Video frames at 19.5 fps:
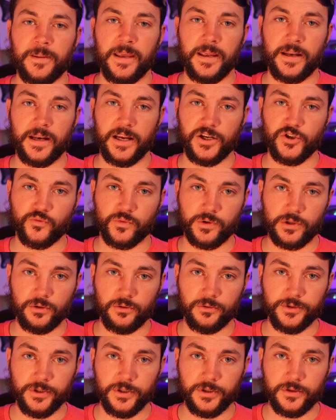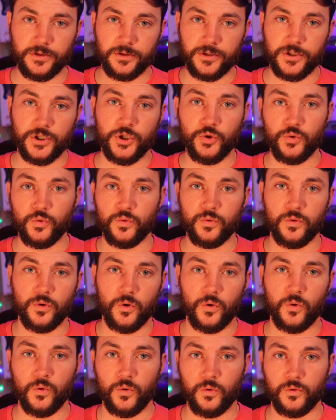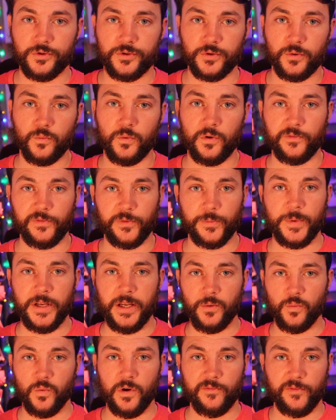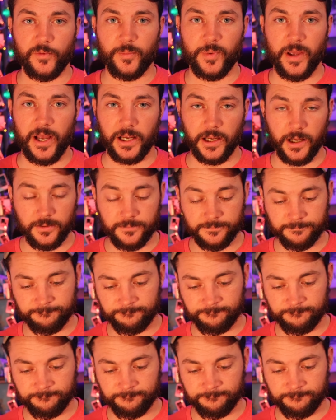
and I drilled two holes, one for me, one for Becca.